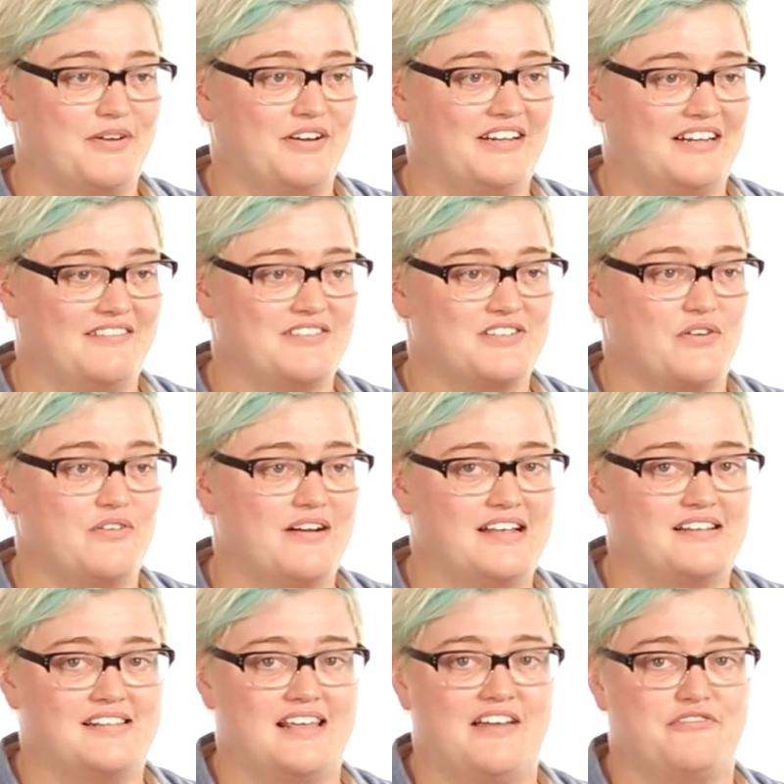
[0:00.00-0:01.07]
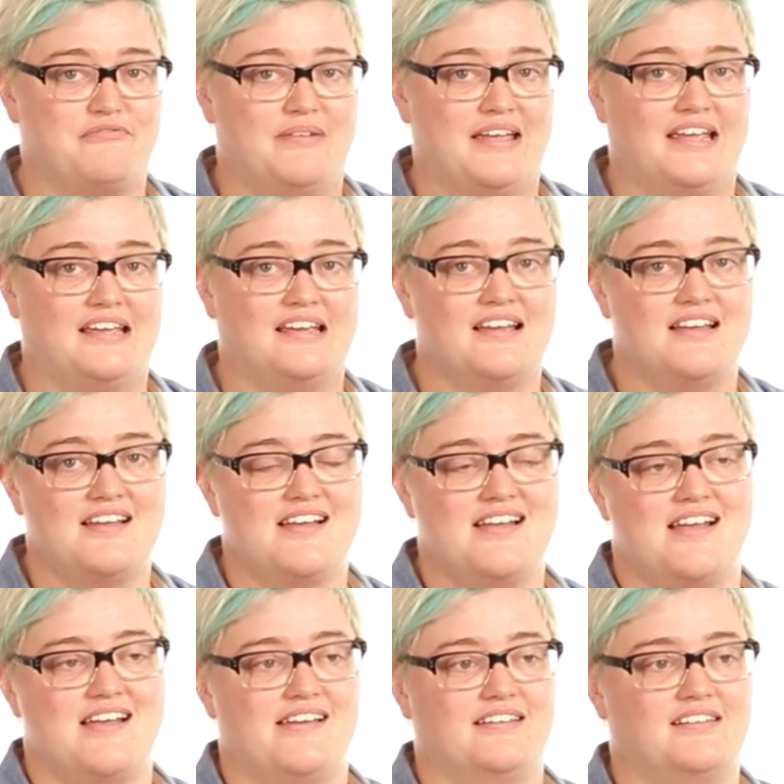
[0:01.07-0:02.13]
Smoking was always there for me,
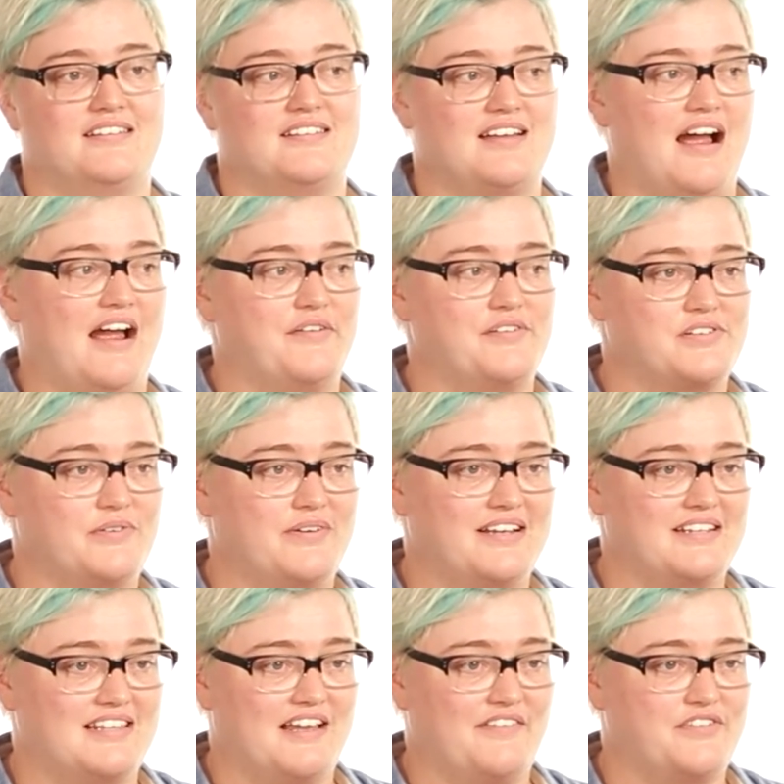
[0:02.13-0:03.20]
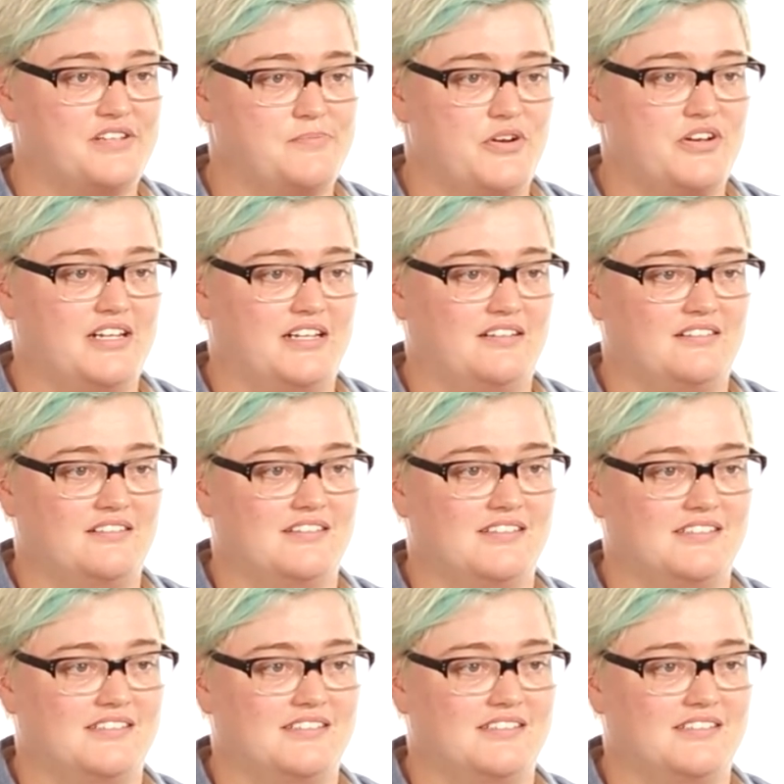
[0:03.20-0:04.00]
and I was always there for smoking.